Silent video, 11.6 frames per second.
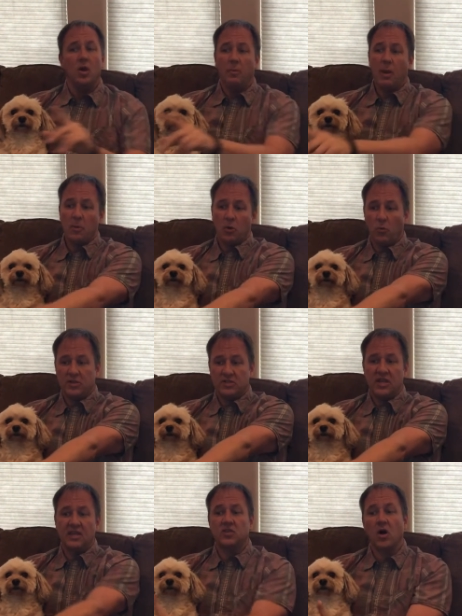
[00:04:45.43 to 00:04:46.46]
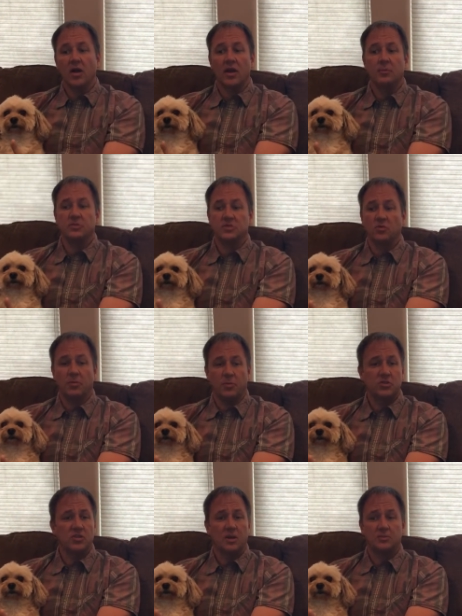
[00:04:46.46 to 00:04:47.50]
Remember, once the dog comes, the
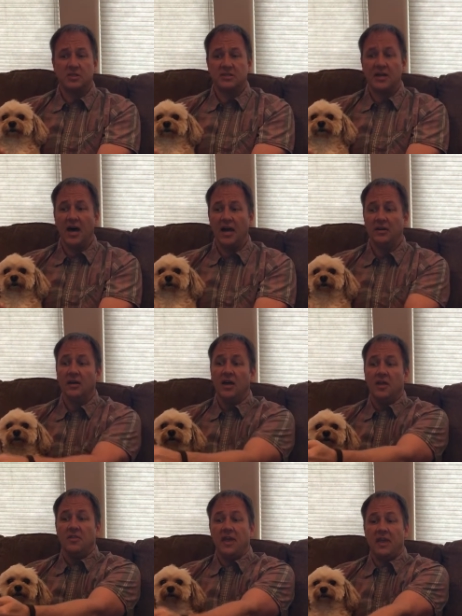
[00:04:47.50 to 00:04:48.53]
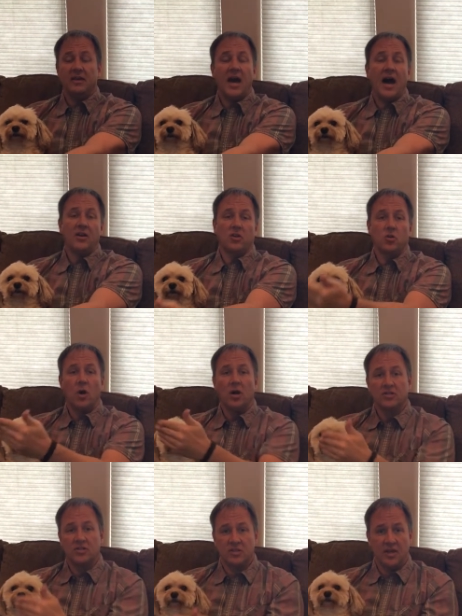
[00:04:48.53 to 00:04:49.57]
person comes inside, they cannot
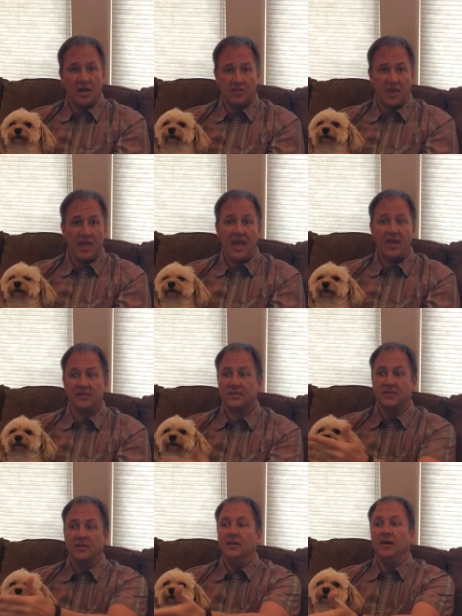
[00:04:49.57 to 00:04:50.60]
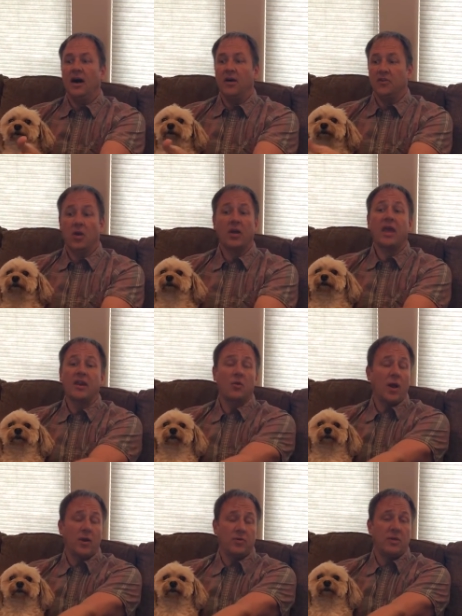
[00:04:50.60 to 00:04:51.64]
cross, uh, they can't, uh, the dog can't
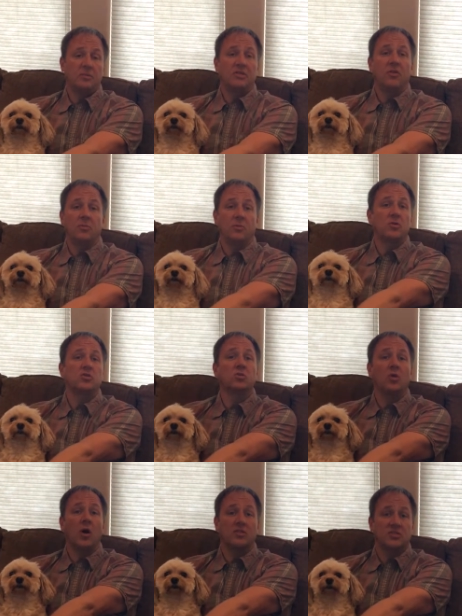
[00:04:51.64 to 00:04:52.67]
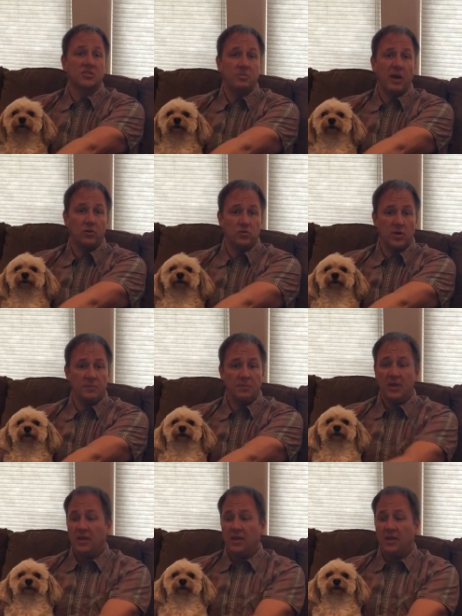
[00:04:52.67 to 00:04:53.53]
interact with them until the person crosses the boundary.